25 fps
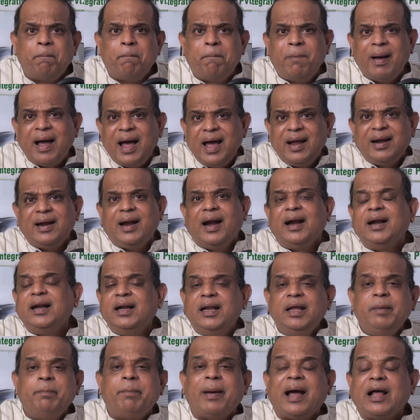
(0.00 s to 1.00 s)
pan
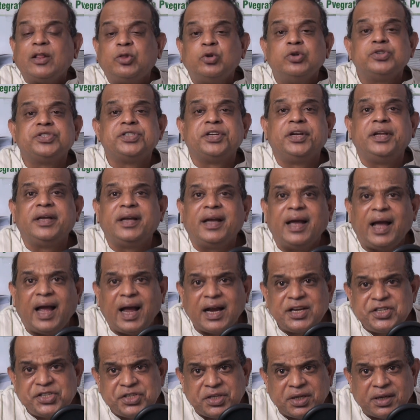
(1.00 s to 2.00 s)
anti-pathogenic
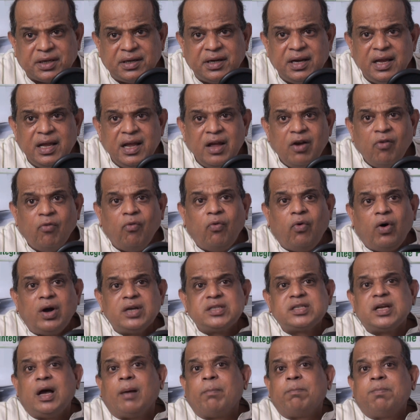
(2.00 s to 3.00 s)
action
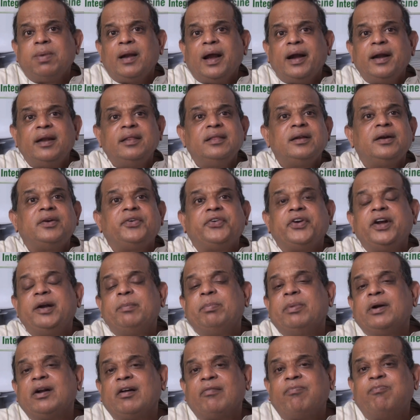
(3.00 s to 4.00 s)
was applied in the
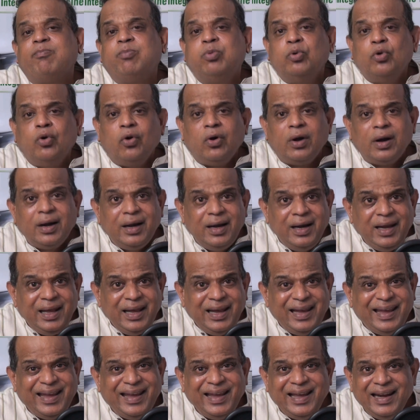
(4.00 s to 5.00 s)
treatment of
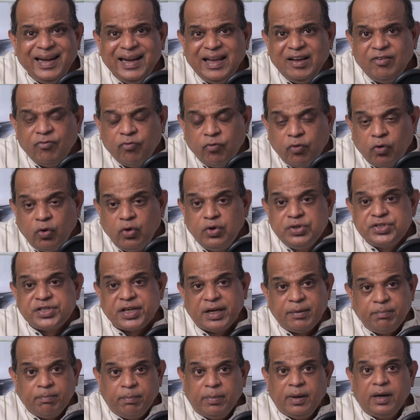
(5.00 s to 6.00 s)
poorly healing wounds
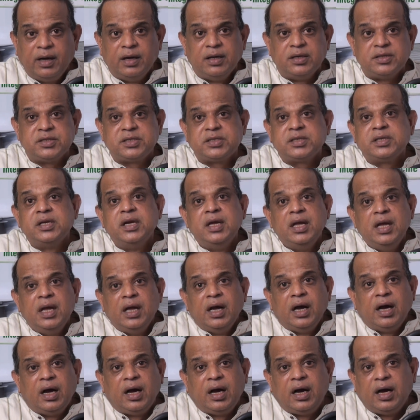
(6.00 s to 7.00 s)
and burns.
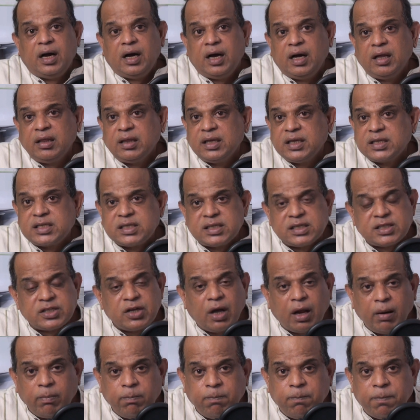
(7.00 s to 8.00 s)
This is
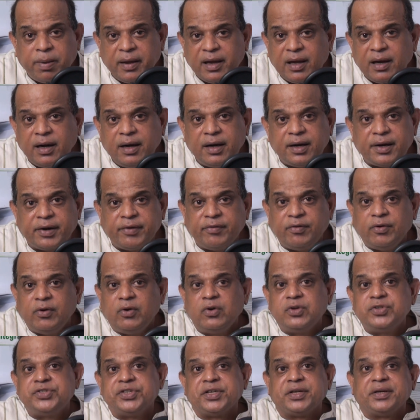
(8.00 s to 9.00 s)
all
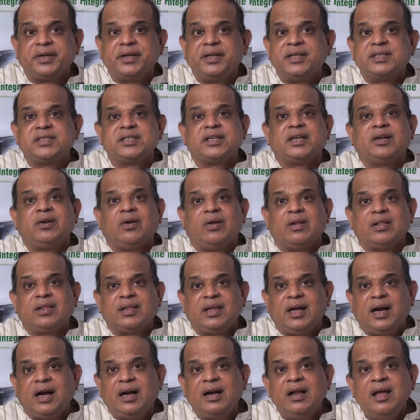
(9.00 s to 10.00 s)
peer-reviewed journals and all
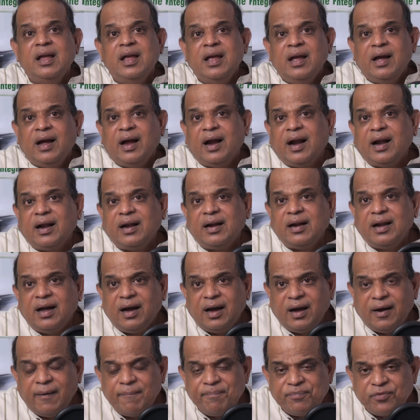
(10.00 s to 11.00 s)
that. And
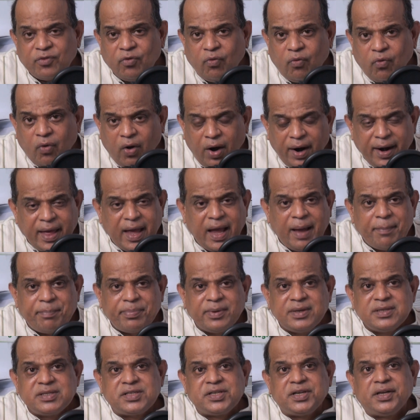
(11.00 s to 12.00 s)
what
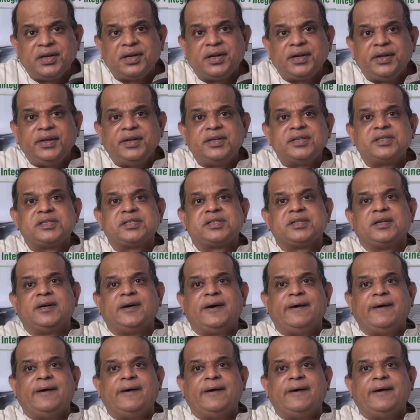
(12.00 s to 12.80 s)
happens here is